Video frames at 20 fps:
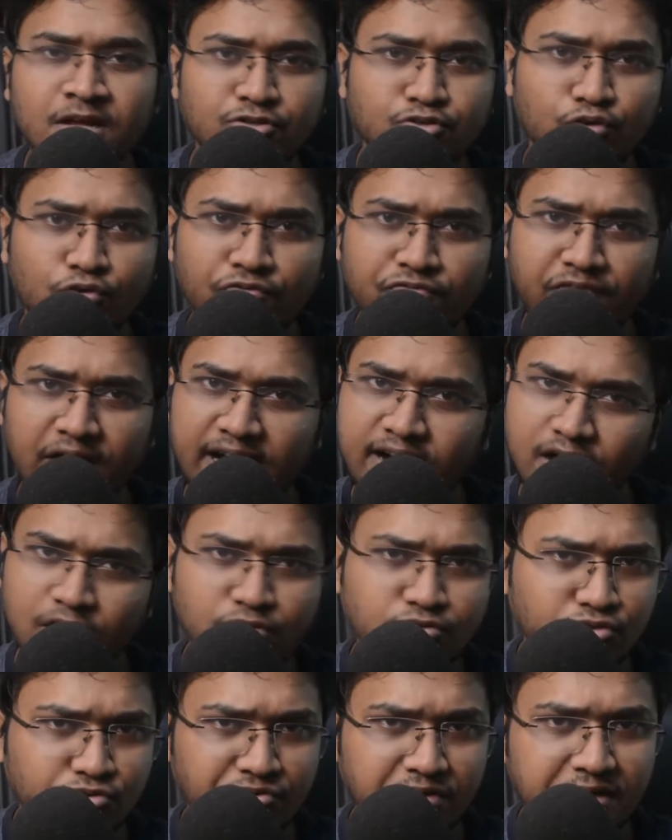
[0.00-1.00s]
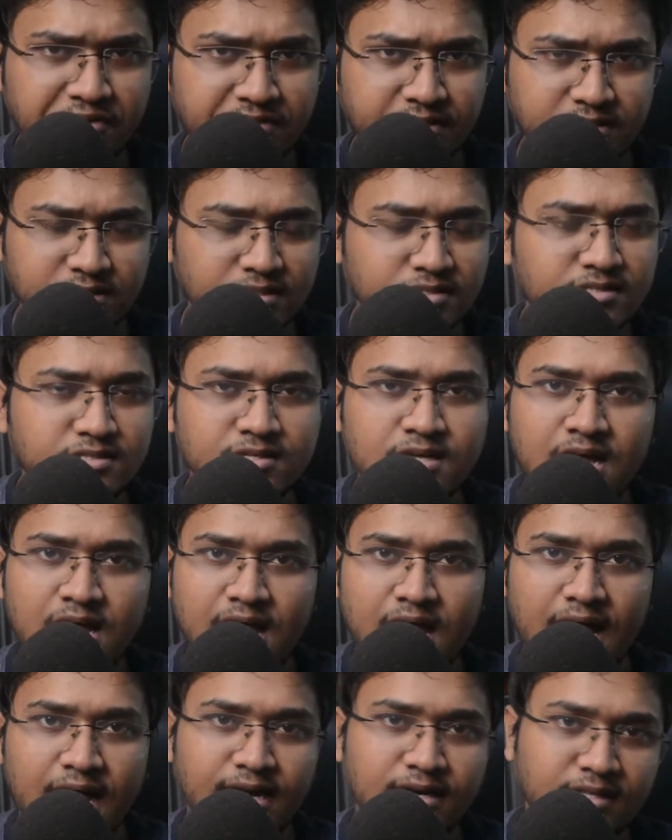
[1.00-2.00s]
So find out 3 reasons,
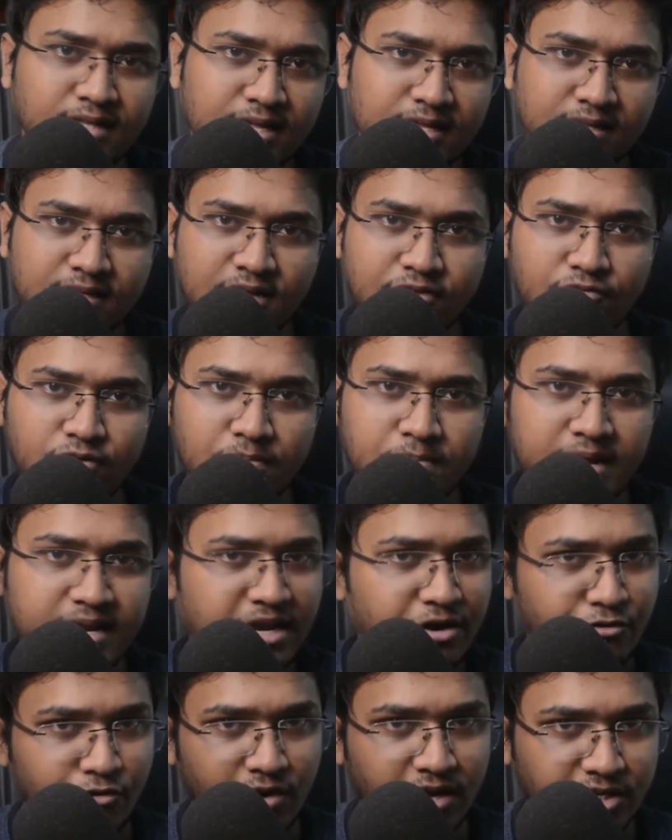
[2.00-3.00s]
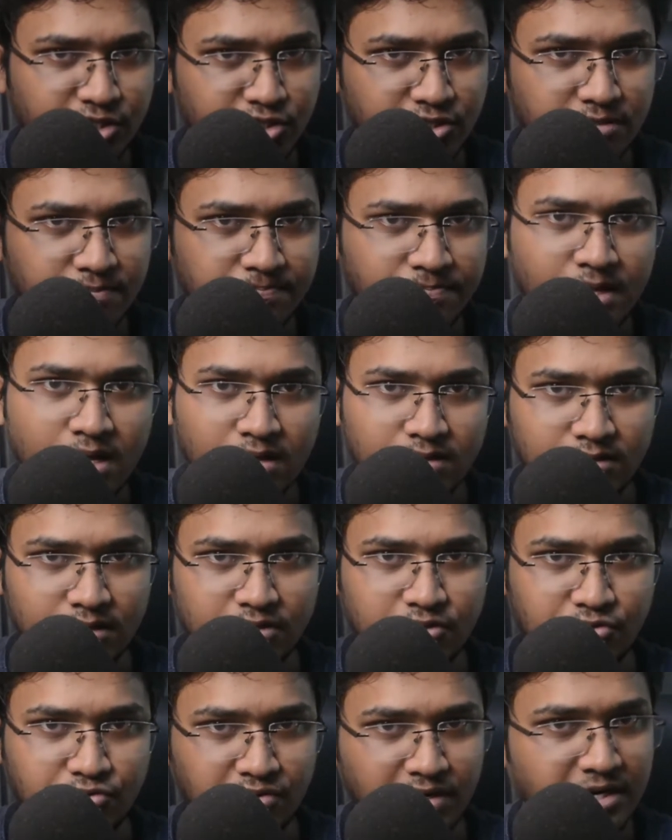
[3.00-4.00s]
and then there will be an introduction,
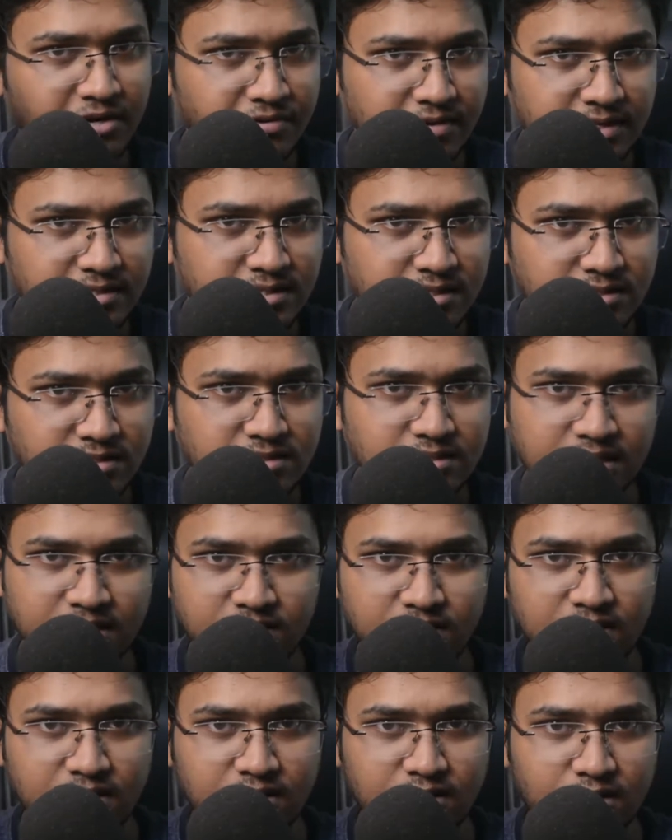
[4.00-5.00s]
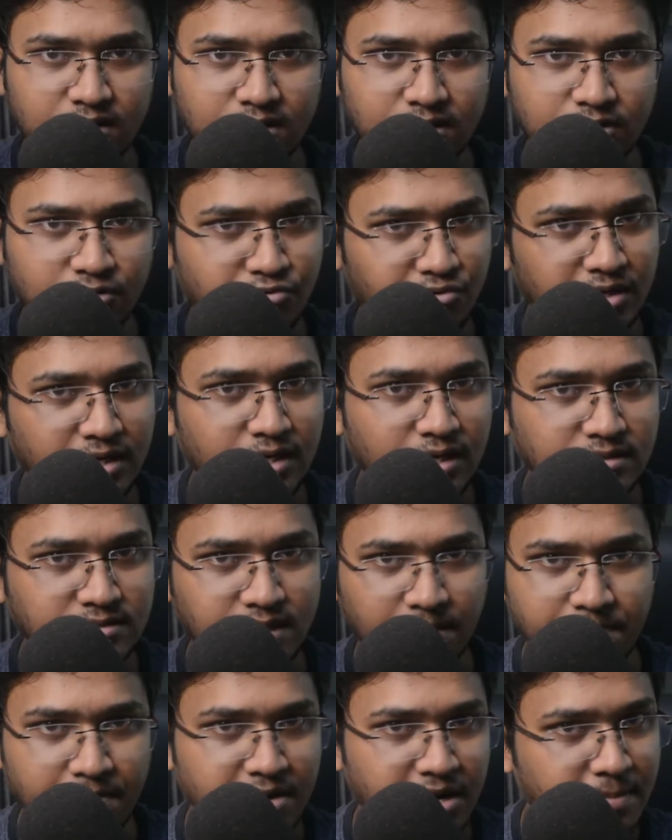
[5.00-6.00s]
the 3 reasons in 3
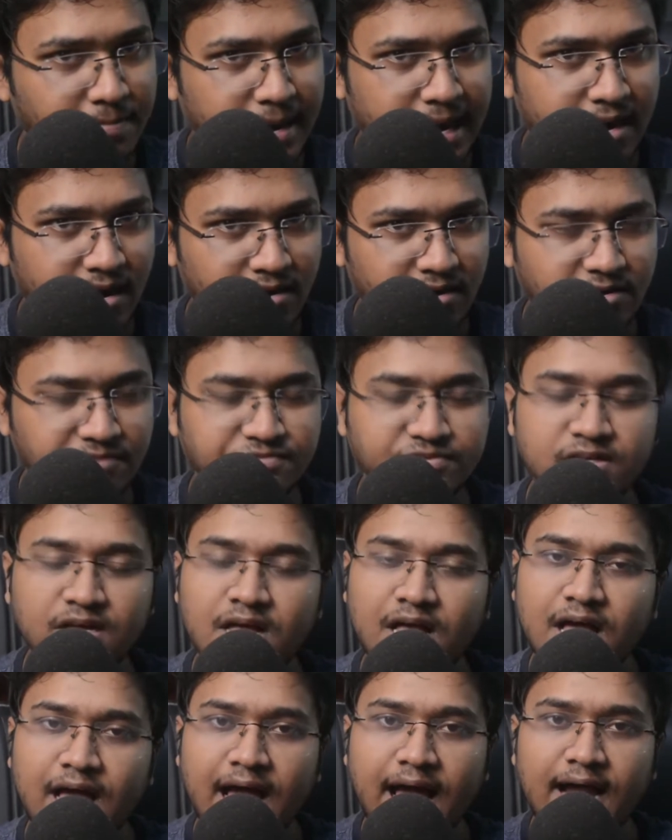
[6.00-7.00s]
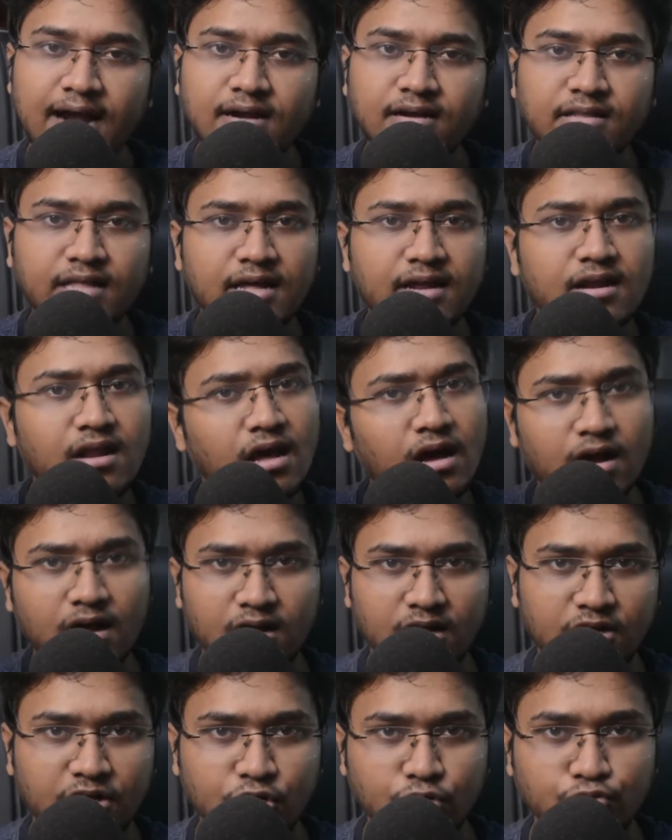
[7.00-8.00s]
separate paragraphs, and then a
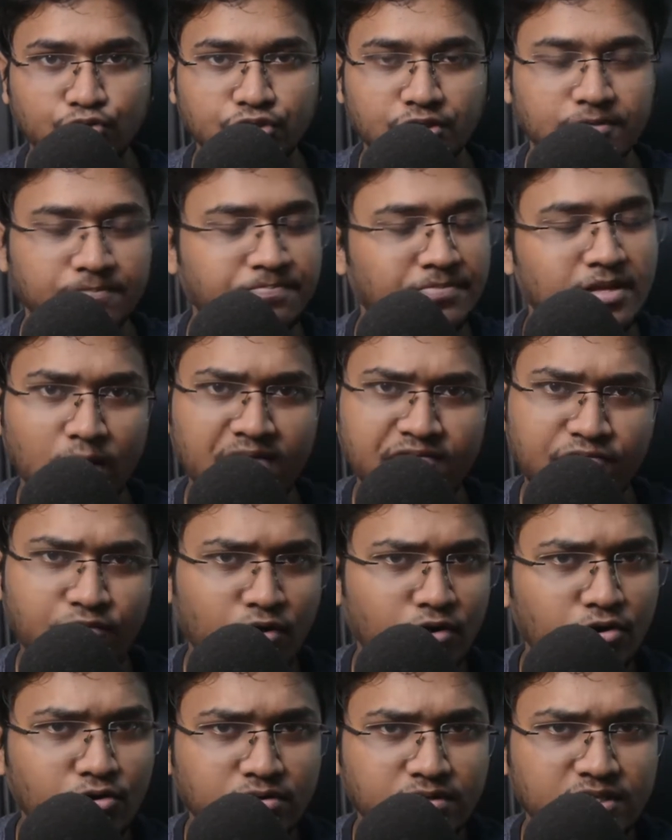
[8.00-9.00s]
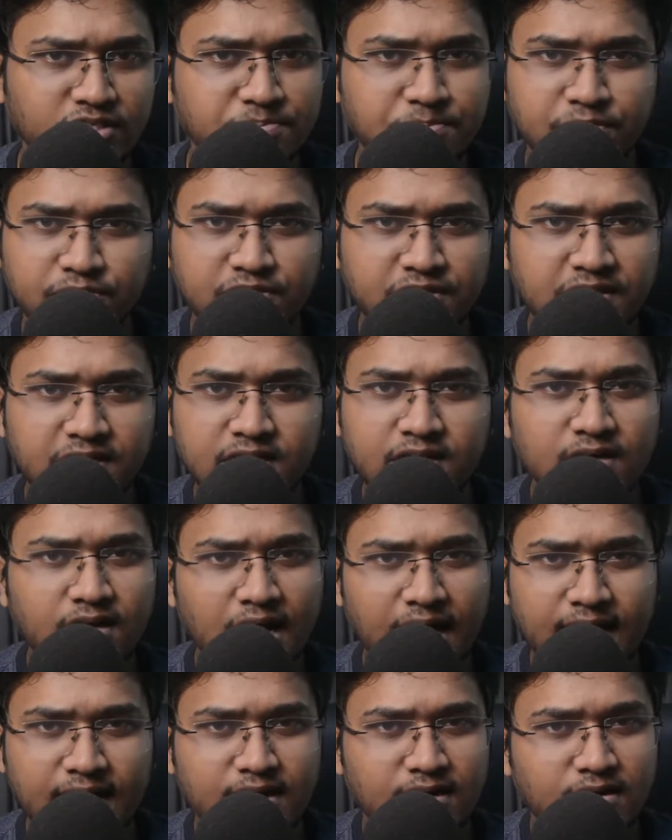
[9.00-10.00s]
conclusion. So I followed this procedure
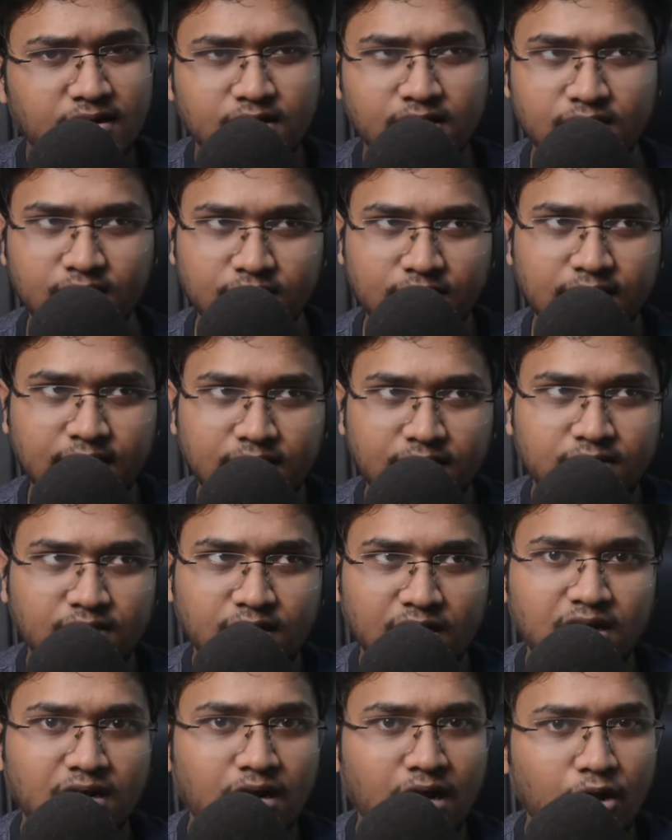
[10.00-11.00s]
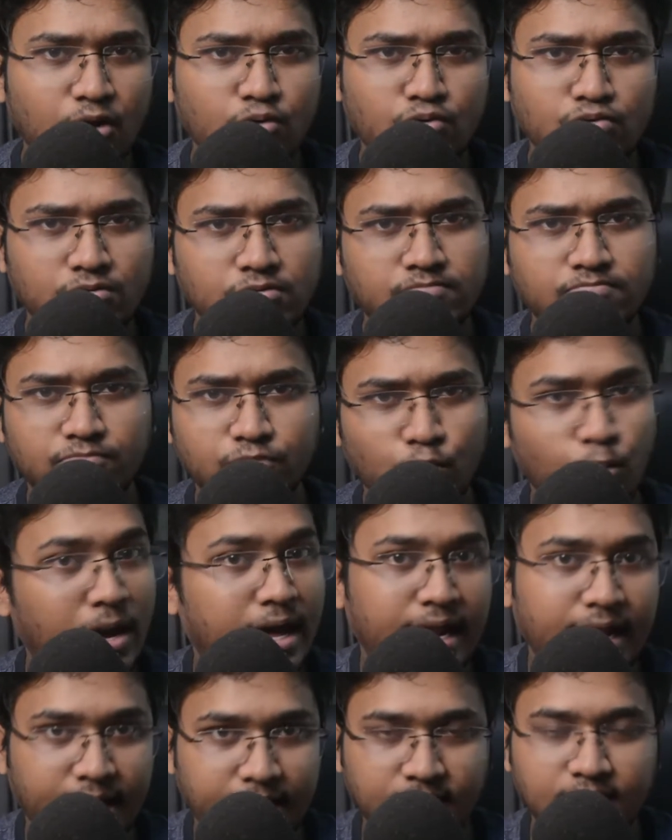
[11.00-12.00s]
and it turned out
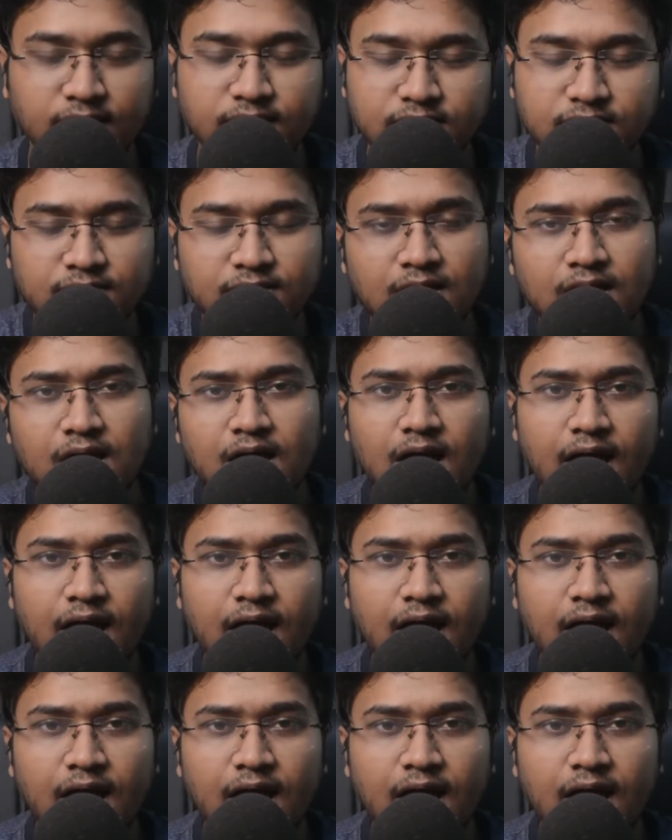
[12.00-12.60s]
well, I guess.